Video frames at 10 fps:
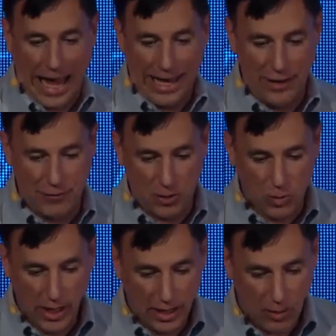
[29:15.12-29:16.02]
If you
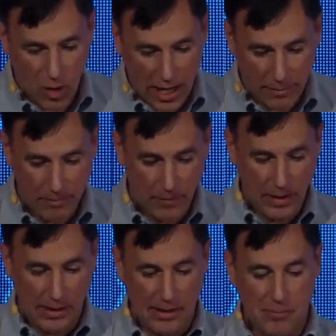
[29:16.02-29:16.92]
really want to
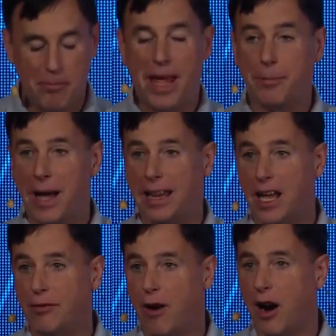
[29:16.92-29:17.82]
make my
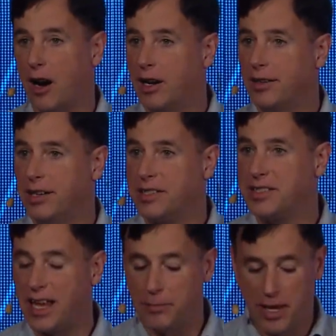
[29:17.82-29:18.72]
life hard, you
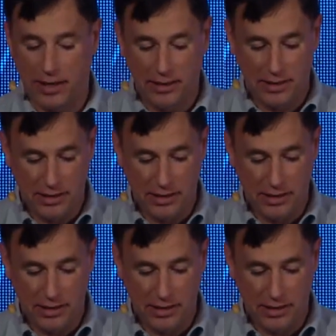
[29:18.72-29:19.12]
segment,